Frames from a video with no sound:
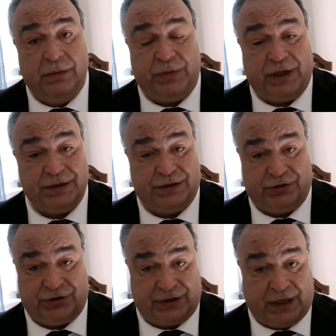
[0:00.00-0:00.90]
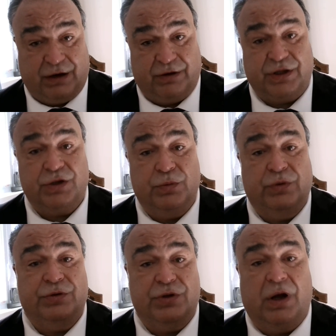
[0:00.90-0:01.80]
because they're scared that you will
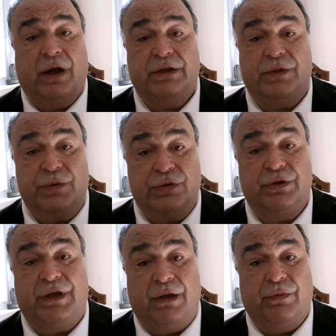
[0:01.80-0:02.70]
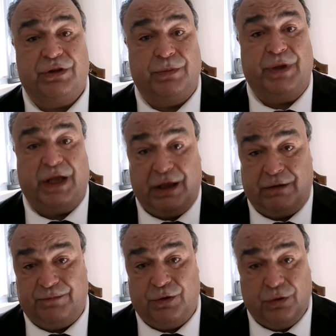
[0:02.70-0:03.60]
not communicate with them
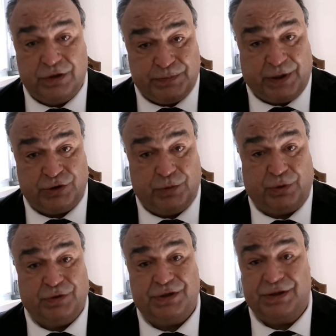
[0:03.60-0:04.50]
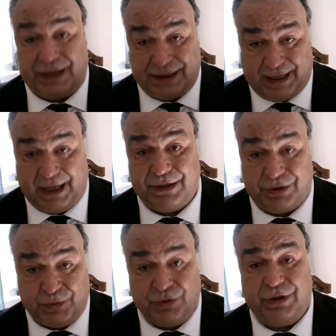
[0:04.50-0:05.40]
if you're a special person that can
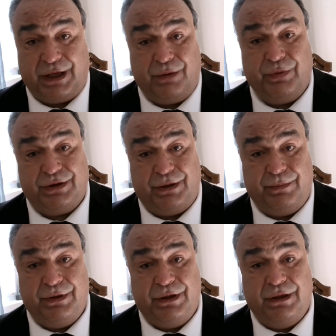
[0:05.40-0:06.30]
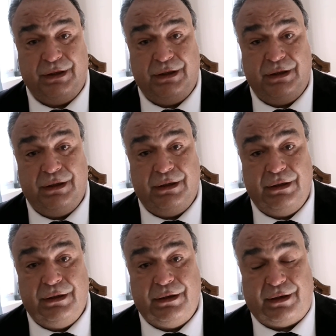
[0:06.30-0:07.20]
communicate with them.
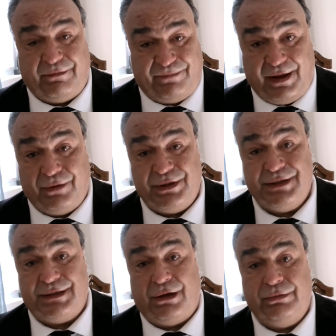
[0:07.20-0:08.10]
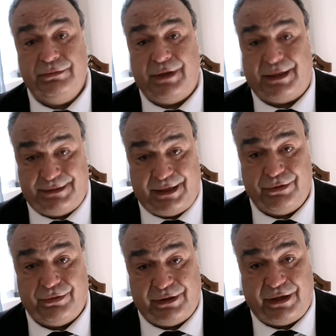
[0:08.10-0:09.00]
And I found this out at 10
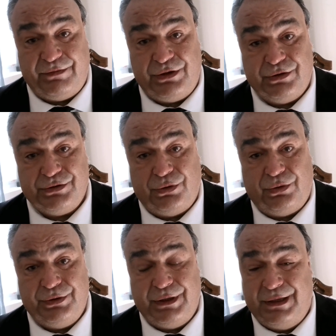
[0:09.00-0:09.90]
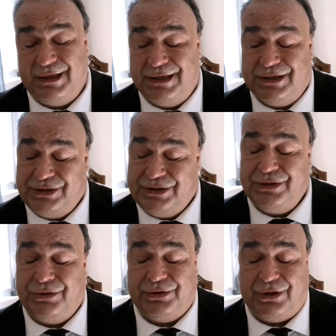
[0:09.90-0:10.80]
or 11 years old.
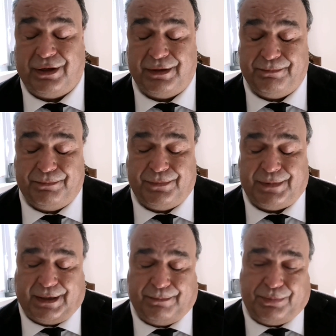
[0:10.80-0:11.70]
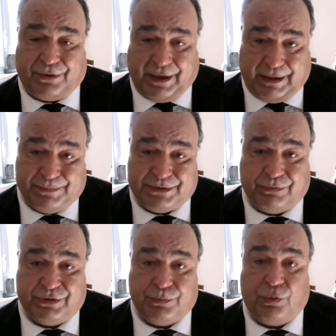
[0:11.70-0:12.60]
still thought that perhaps it
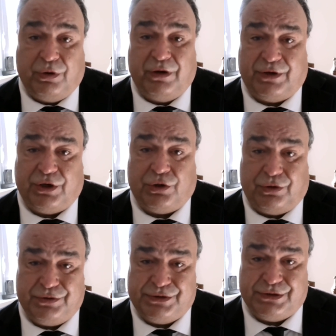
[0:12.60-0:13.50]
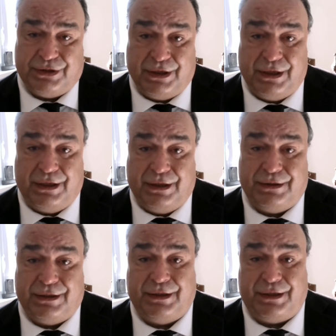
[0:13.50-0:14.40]
was more curse
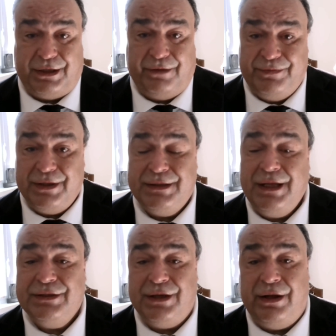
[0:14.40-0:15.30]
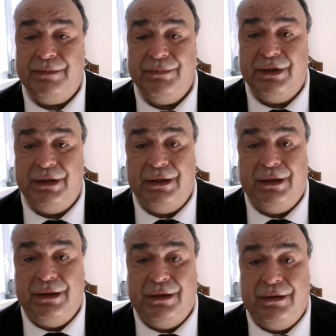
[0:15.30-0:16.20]
than a gift at that time.
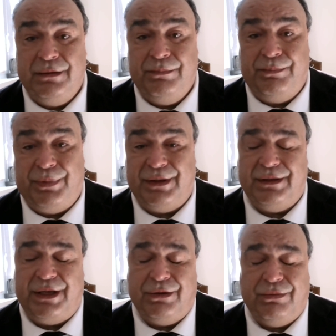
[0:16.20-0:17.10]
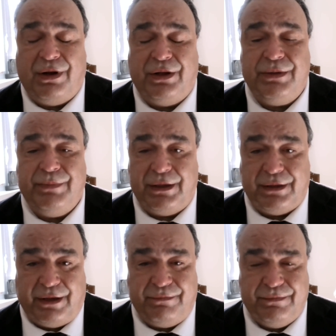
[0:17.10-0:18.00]
But later on in my
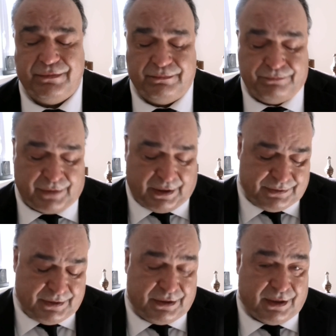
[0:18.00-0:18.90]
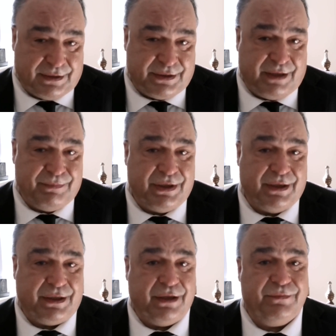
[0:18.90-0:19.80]
life, I think God gave me a
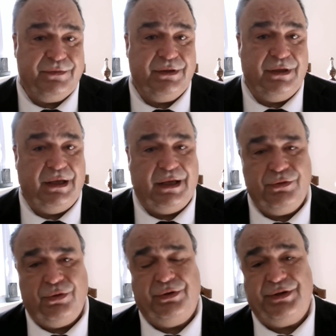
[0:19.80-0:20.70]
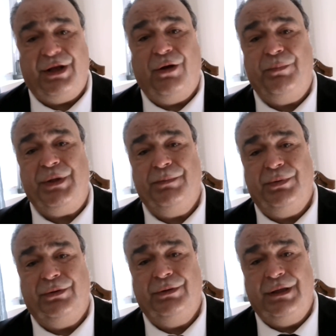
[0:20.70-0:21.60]
gift in order to help
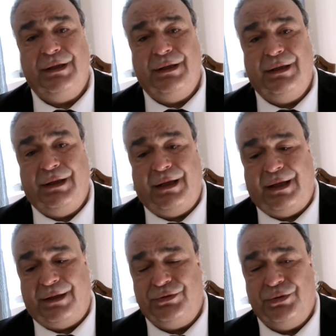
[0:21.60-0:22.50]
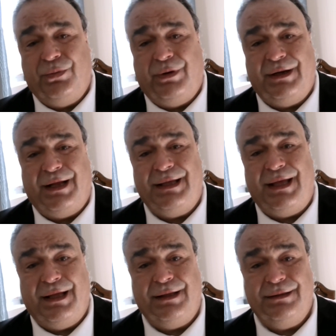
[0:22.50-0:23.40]
people and do what I
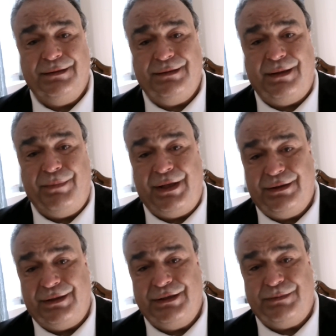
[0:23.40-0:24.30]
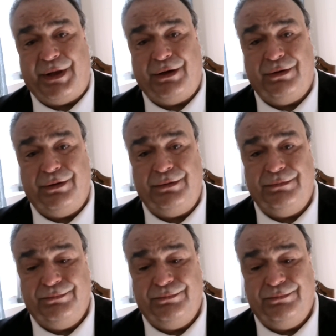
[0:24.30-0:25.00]
can to make things better and